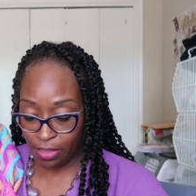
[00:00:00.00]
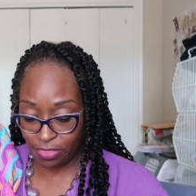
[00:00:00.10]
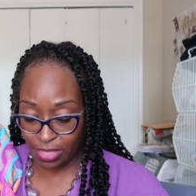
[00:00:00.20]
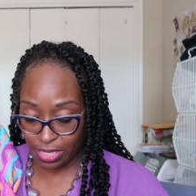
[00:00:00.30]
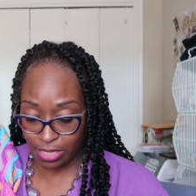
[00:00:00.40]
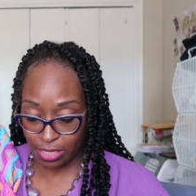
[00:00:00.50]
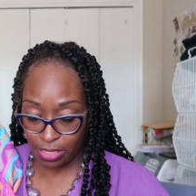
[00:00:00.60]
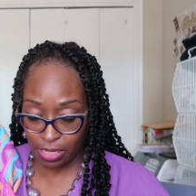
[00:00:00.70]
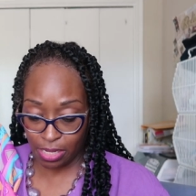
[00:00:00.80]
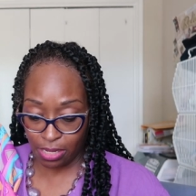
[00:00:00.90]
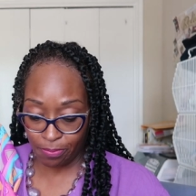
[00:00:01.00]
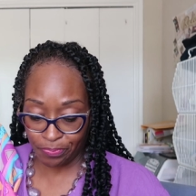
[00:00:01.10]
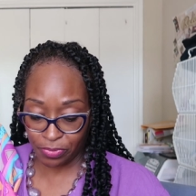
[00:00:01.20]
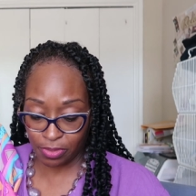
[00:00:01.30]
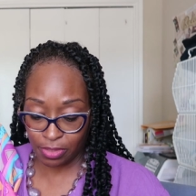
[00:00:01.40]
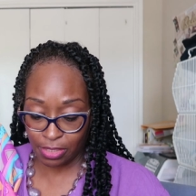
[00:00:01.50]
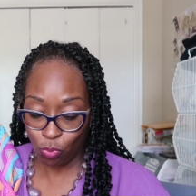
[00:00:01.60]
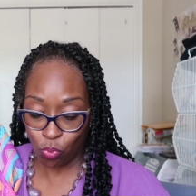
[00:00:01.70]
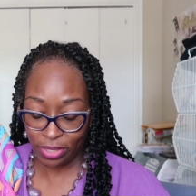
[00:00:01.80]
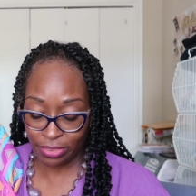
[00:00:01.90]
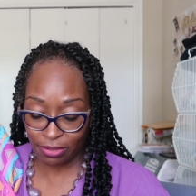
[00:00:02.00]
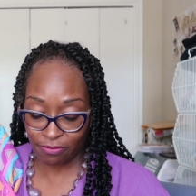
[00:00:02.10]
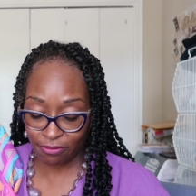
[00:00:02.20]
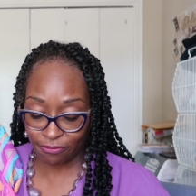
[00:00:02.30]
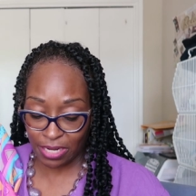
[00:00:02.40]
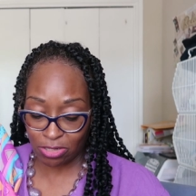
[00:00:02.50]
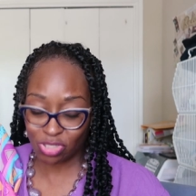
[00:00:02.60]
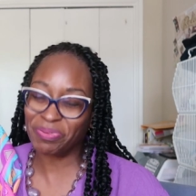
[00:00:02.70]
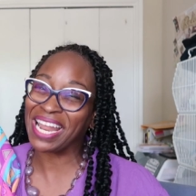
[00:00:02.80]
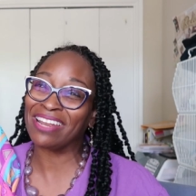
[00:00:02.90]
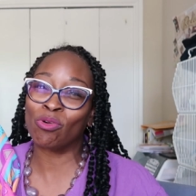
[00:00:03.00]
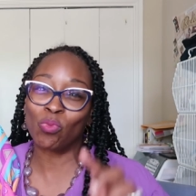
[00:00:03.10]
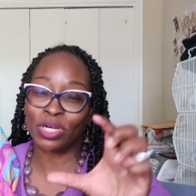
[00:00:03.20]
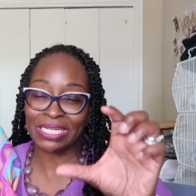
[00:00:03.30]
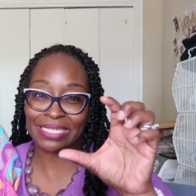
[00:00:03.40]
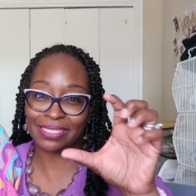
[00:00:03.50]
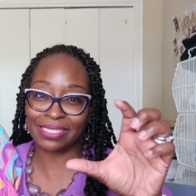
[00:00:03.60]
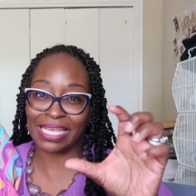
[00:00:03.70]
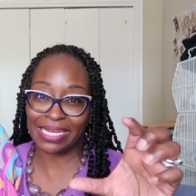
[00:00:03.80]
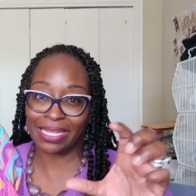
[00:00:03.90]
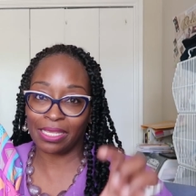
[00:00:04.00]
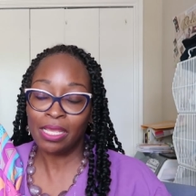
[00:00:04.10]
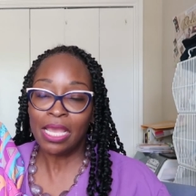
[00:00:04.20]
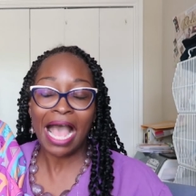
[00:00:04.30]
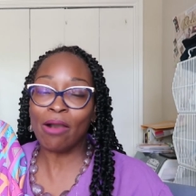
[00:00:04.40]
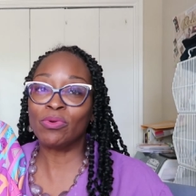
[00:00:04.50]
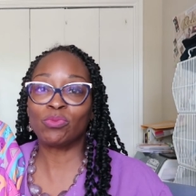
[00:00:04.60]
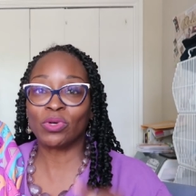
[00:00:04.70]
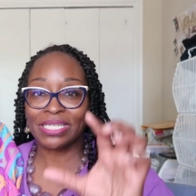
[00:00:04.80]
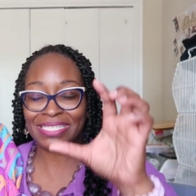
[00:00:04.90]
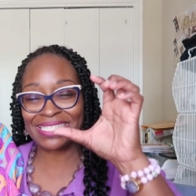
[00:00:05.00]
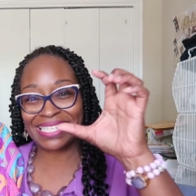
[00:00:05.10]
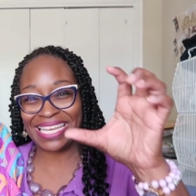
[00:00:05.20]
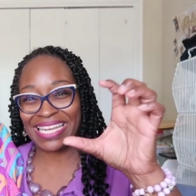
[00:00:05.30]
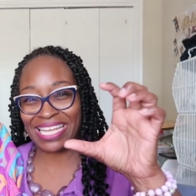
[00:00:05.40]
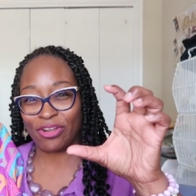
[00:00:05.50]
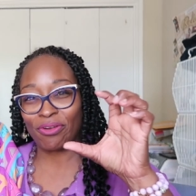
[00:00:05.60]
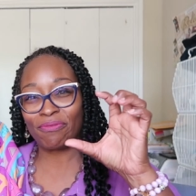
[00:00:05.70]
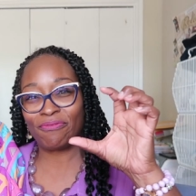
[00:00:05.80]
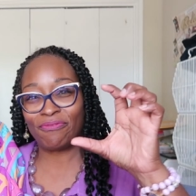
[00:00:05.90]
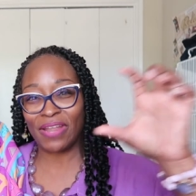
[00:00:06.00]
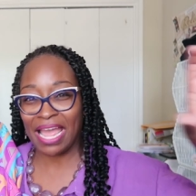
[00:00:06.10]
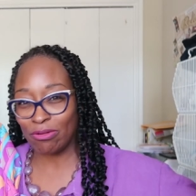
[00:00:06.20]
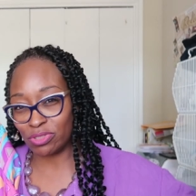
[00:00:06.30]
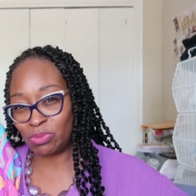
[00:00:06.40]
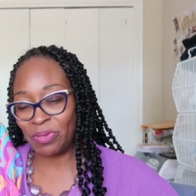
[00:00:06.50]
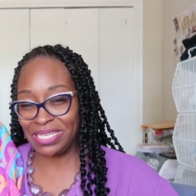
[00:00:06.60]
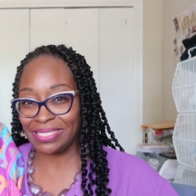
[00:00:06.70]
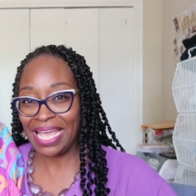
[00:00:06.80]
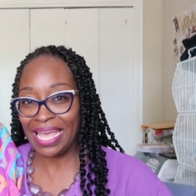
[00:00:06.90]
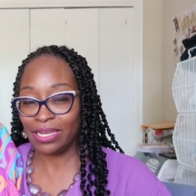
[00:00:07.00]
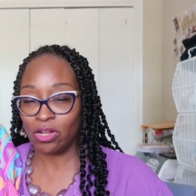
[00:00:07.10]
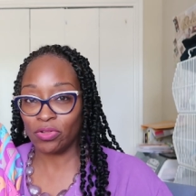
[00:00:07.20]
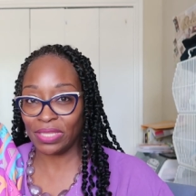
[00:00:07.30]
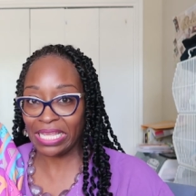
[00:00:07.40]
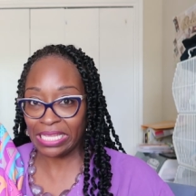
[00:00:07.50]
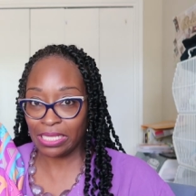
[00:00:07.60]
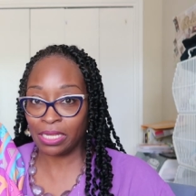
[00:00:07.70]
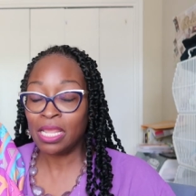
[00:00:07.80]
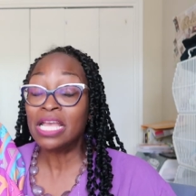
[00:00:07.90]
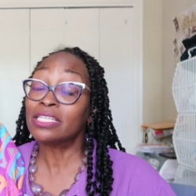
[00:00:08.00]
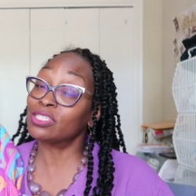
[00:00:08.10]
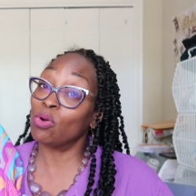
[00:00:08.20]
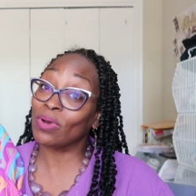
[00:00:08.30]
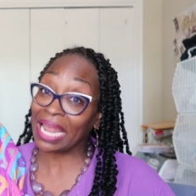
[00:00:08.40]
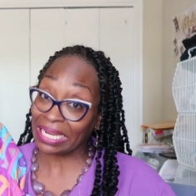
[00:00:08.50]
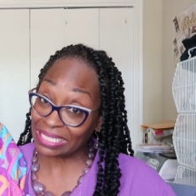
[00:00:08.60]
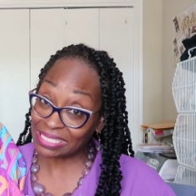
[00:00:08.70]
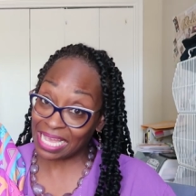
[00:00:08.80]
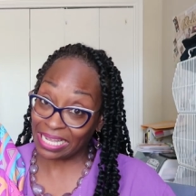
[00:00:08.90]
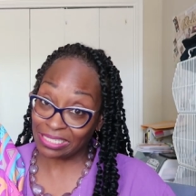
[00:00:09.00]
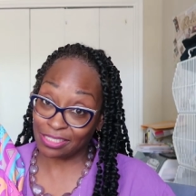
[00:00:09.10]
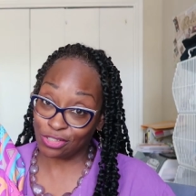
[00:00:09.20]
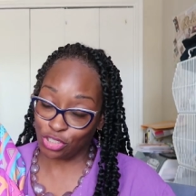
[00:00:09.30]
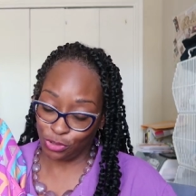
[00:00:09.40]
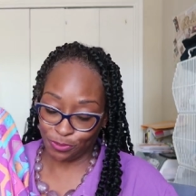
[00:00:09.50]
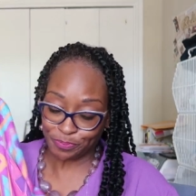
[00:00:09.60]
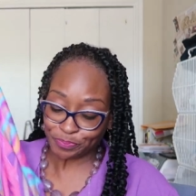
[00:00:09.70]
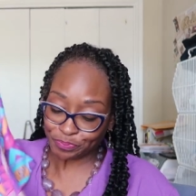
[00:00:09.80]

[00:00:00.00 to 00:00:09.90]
the um the width of the flounce but i don't want a skinny i wouldn't want a skinnier flounce piece added on the end so what i decided to do